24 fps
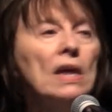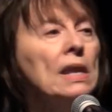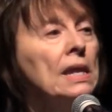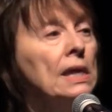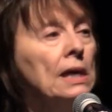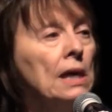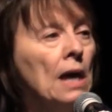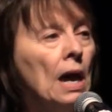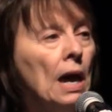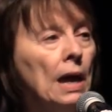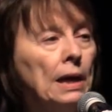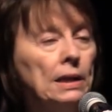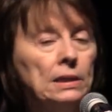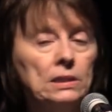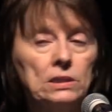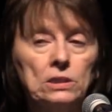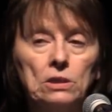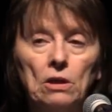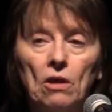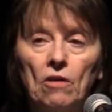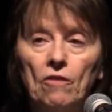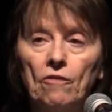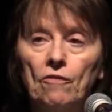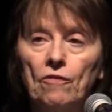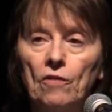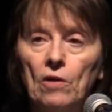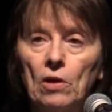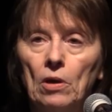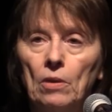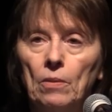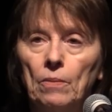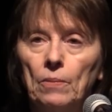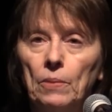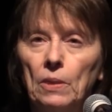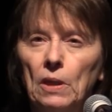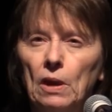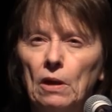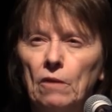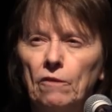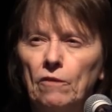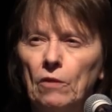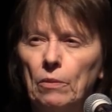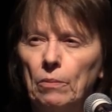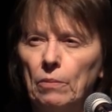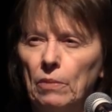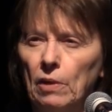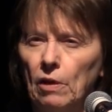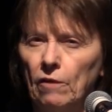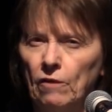any kinds of, um, of, a,